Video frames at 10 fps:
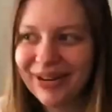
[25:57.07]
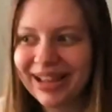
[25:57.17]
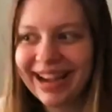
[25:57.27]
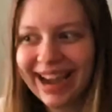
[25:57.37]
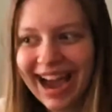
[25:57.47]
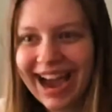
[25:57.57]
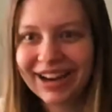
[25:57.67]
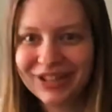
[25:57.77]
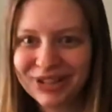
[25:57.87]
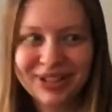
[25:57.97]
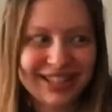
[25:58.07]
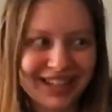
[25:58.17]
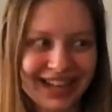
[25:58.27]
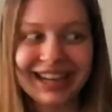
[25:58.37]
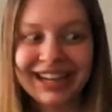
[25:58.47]
like
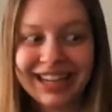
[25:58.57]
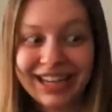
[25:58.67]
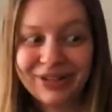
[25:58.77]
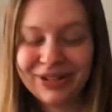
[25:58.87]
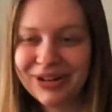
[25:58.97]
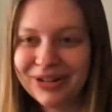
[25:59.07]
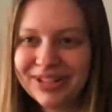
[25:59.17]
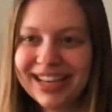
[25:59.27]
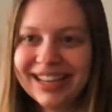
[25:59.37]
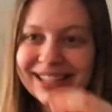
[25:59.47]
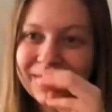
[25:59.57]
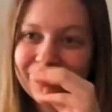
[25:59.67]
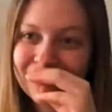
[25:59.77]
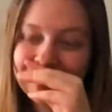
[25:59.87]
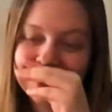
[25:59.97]
actually like heroes. And
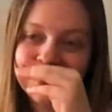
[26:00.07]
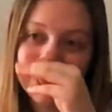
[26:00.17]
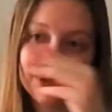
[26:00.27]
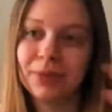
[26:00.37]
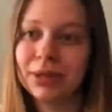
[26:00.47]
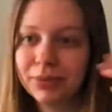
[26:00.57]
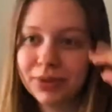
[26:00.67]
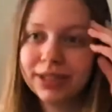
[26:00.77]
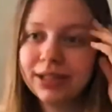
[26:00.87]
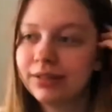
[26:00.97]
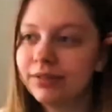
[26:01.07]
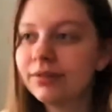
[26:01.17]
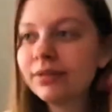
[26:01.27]
so other people in